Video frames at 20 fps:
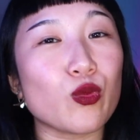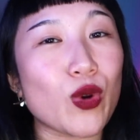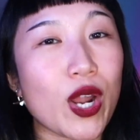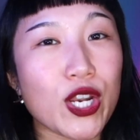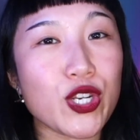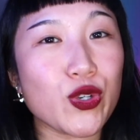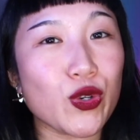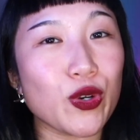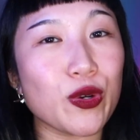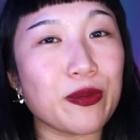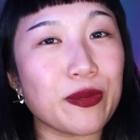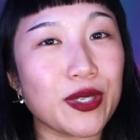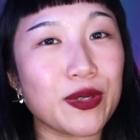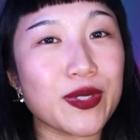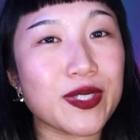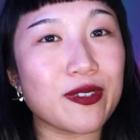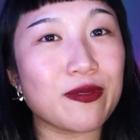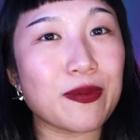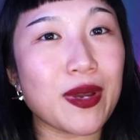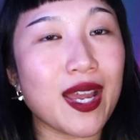retro
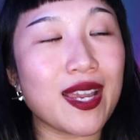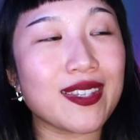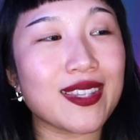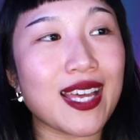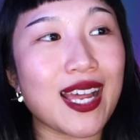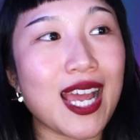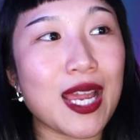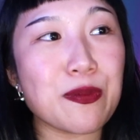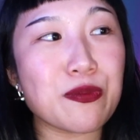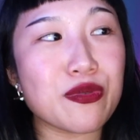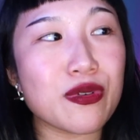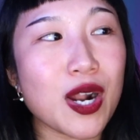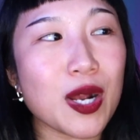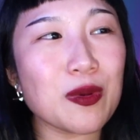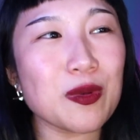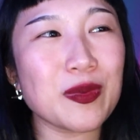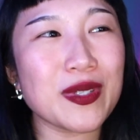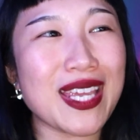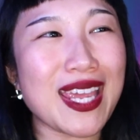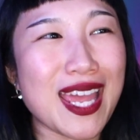muse of mine that I
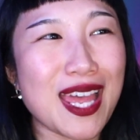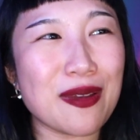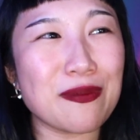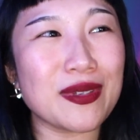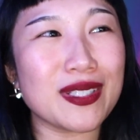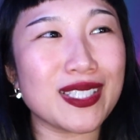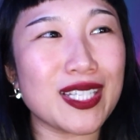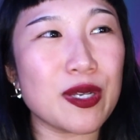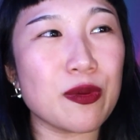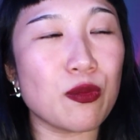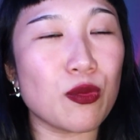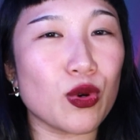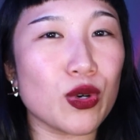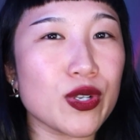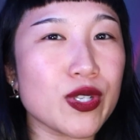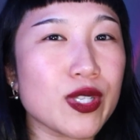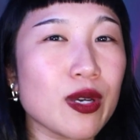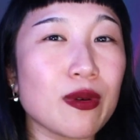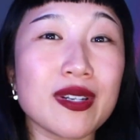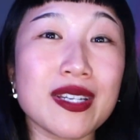probably emulate more
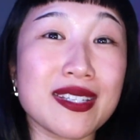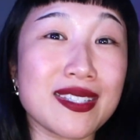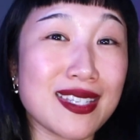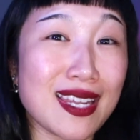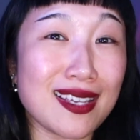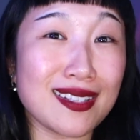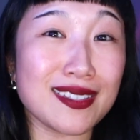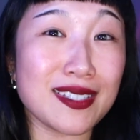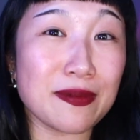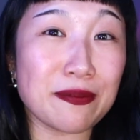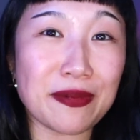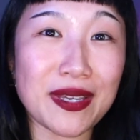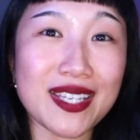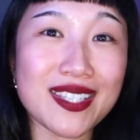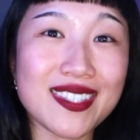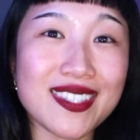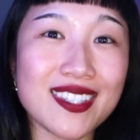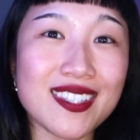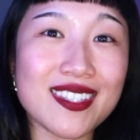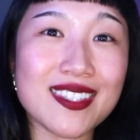so on a daily
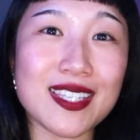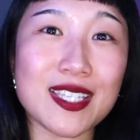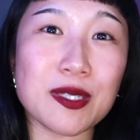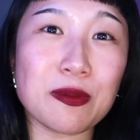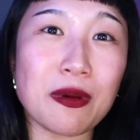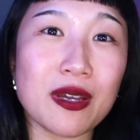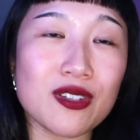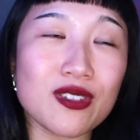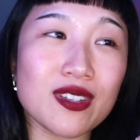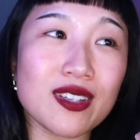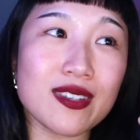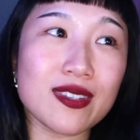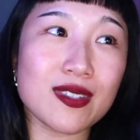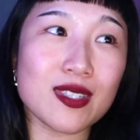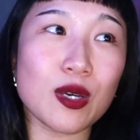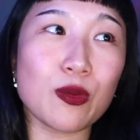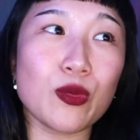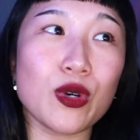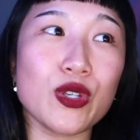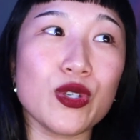basis, especially as
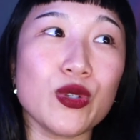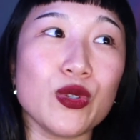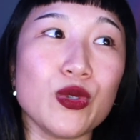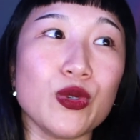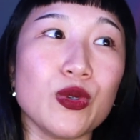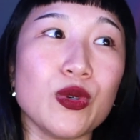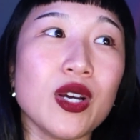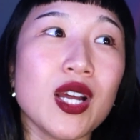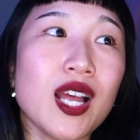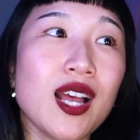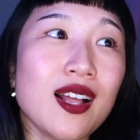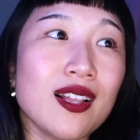someone who